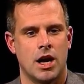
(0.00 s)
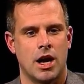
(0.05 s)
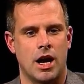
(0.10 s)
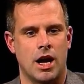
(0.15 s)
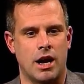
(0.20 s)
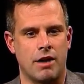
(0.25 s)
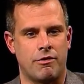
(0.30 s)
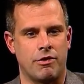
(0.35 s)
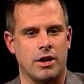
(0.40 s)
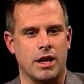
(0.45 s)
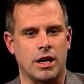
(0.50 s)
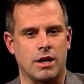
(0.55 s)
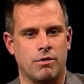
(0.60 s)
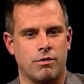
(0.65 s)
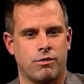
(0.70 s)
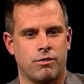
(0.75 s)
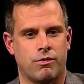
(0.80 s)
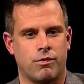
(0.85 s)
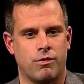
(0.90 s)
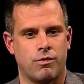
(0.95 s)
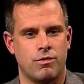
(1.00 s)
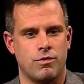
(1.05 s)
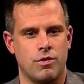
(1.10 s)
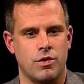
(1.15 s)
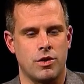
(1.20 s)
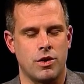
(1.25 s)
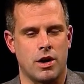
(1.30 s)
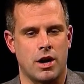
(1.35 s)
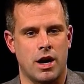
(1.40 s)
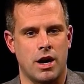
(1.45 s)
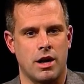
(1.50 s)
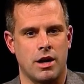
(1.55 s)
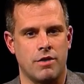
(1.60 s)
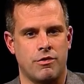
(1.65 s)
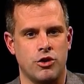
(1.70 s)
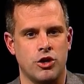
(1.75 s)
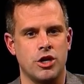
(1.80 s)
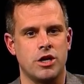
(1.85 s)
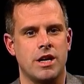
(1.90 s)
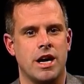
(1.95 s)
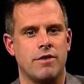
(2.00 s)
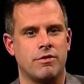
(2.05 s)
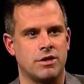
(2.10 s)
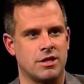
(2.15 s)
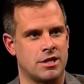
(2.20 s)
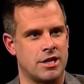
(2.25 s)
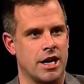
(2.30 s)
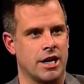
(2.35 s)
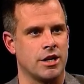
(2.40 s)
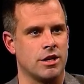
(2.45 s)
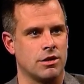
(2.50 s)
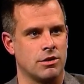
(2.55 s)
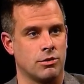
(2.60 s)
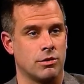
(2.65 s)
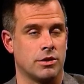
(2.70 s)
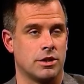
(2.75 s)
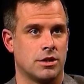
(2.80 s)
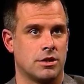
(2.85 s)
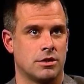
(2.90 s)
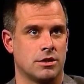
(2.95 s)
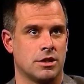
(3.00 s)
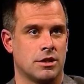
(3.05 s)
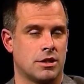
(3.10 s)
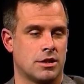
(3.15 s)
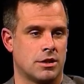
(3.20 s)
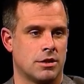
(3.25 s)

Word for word: And I feel like if you didn't have this second or this this